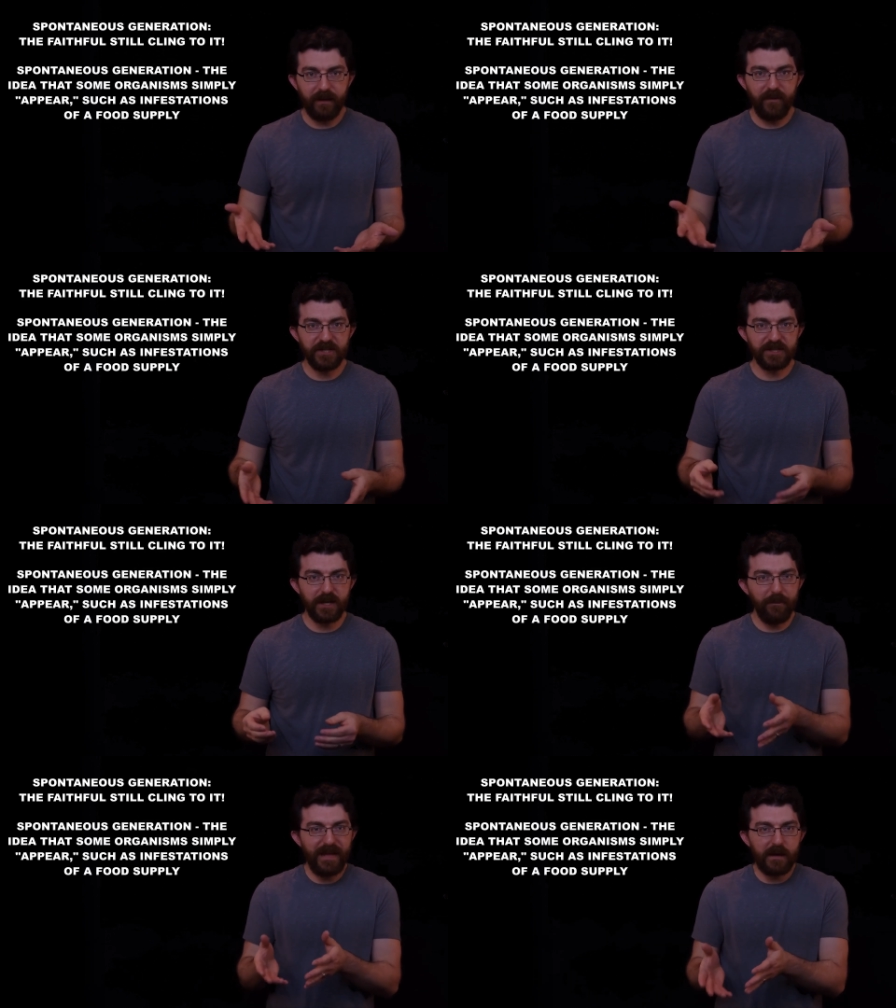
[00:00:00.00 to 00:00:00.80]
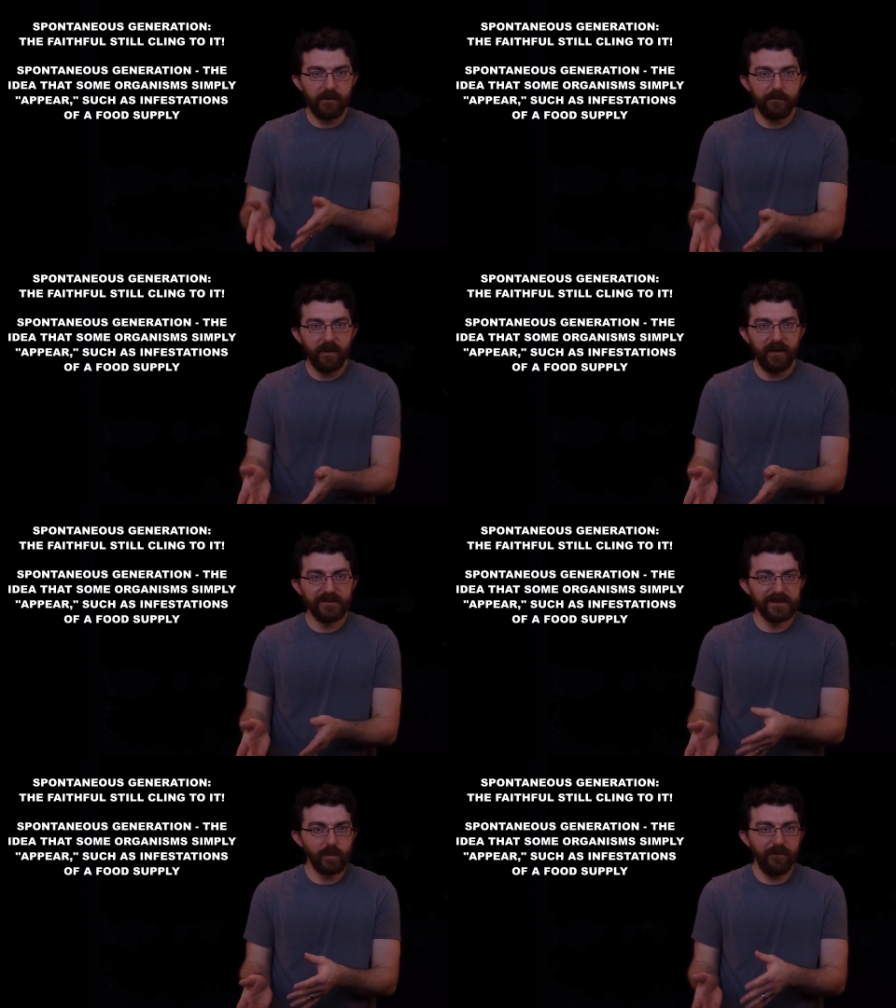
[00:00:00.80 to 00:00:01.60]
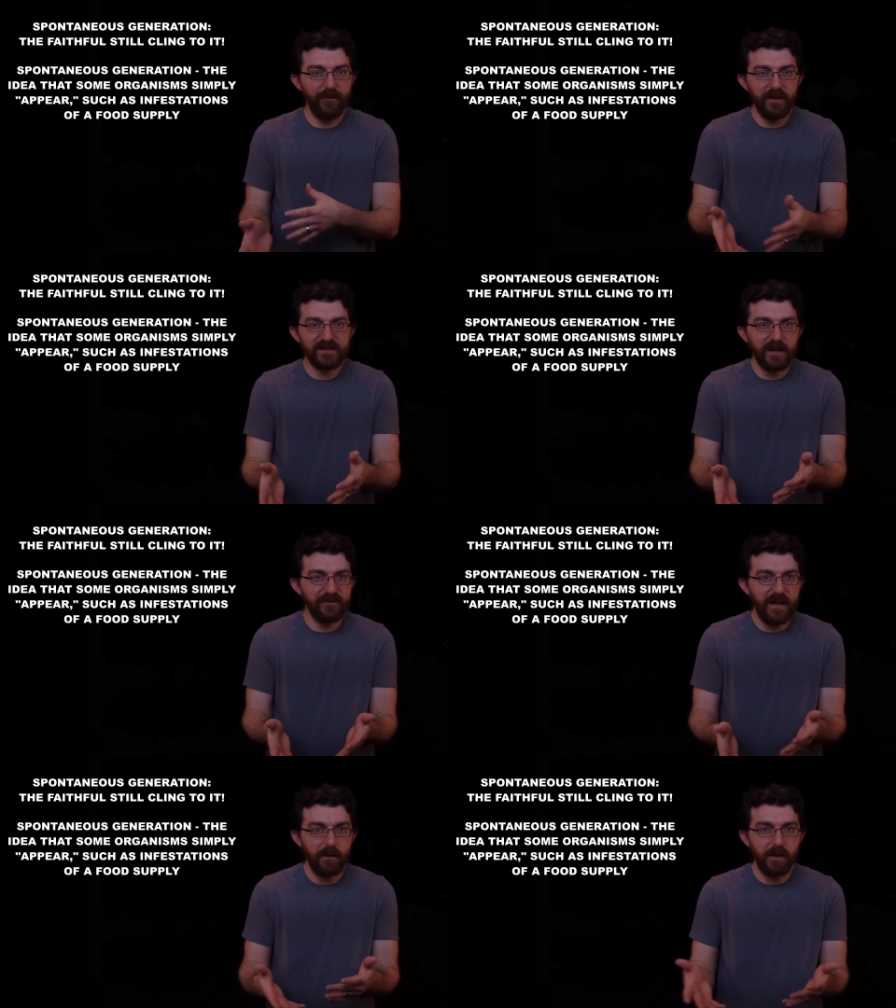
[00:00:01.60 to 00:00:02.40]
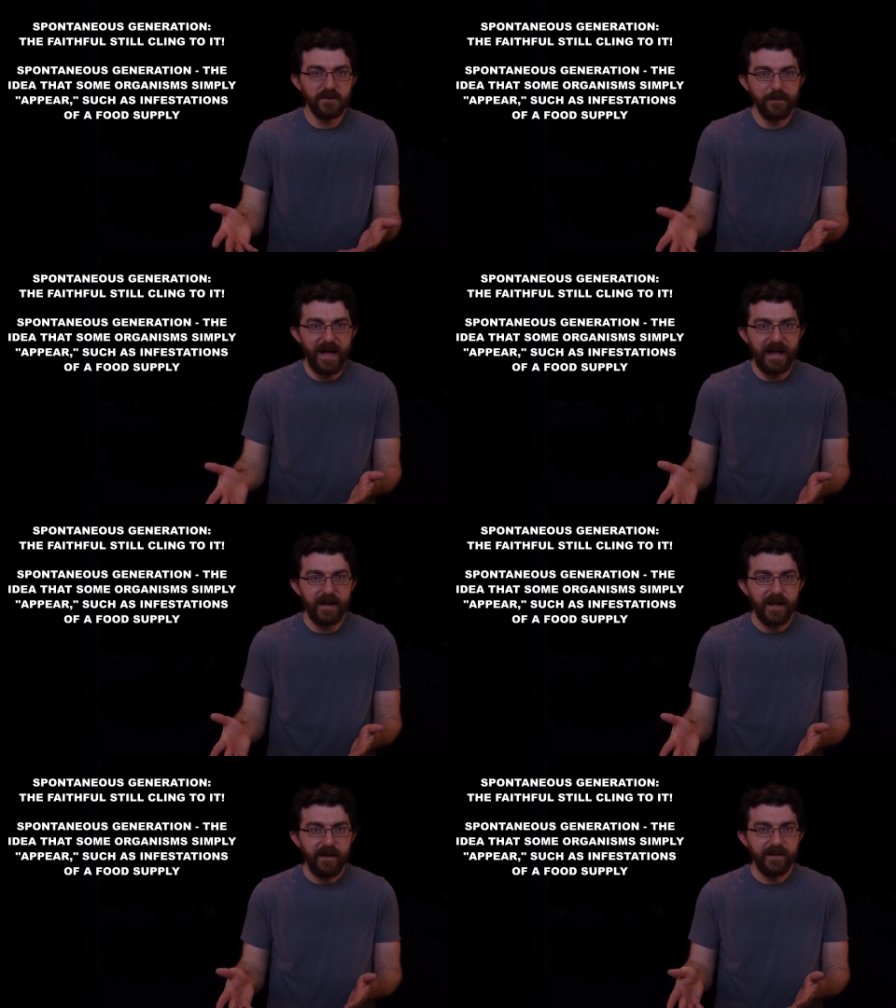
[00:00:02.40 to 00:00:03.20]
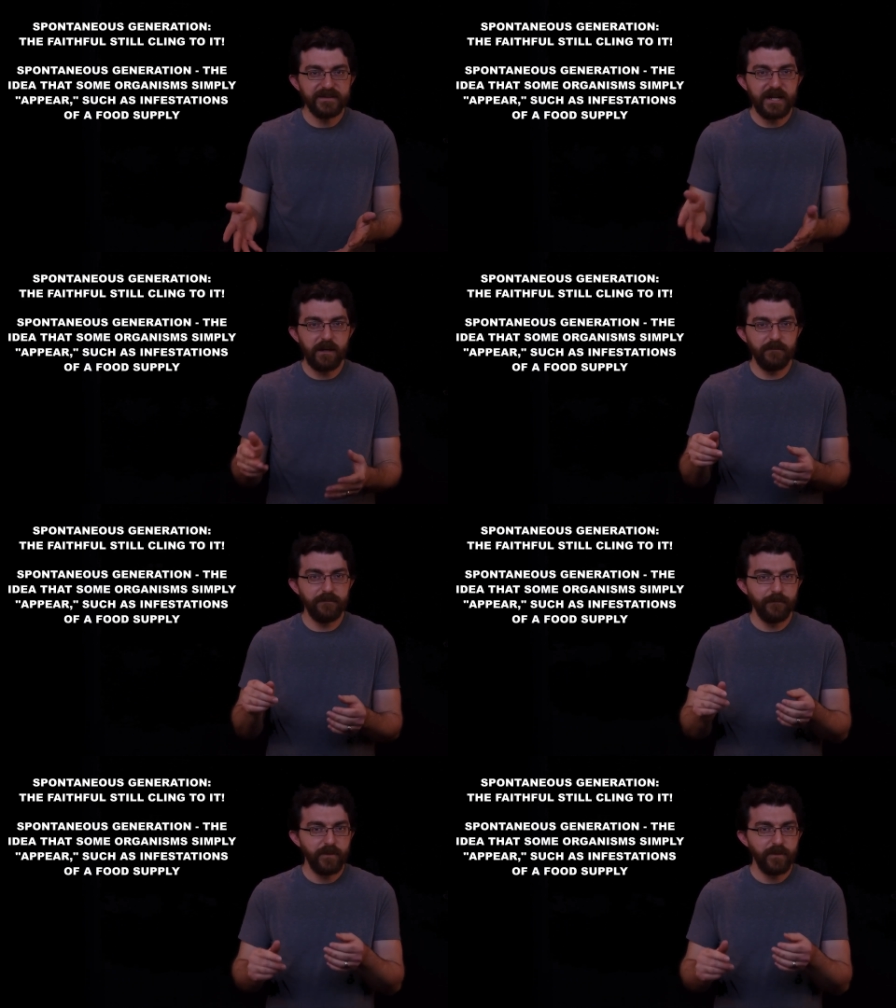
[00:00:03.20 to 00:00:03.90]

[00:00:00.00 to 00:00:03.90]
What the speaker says: Like they just appear in places where food is left out and goes bad, instead of